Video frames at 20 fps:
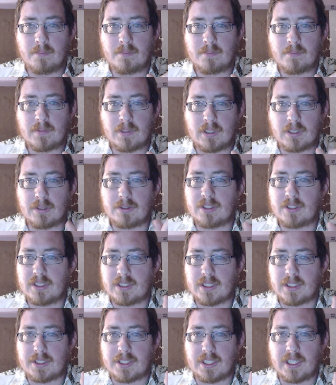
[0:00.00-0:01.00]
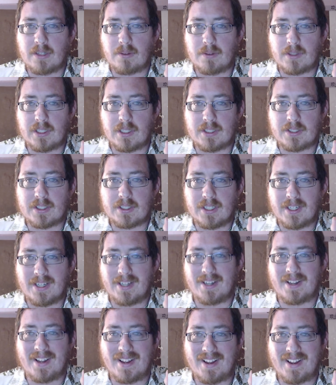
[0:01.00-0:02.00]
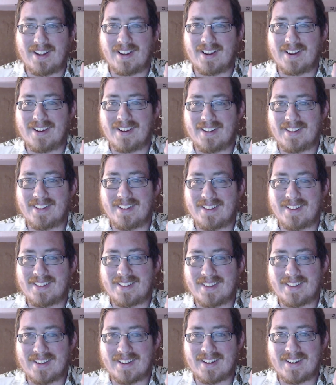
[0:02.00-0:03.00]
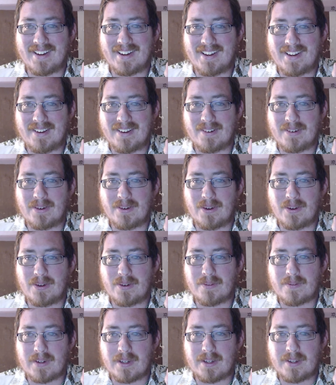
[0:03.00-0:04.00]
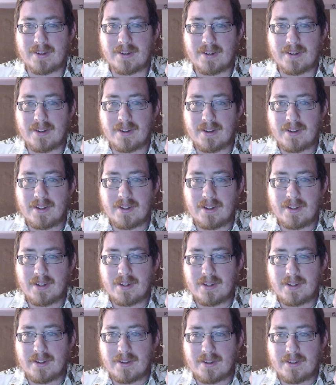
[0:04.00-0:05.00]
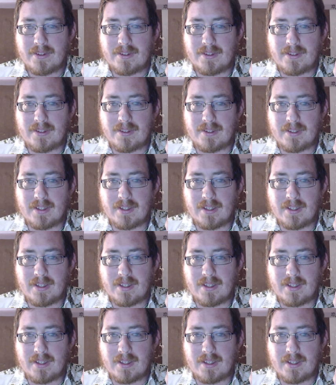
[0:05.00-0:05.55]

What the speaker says: There's another thing I wanted to say that I don't know if I say.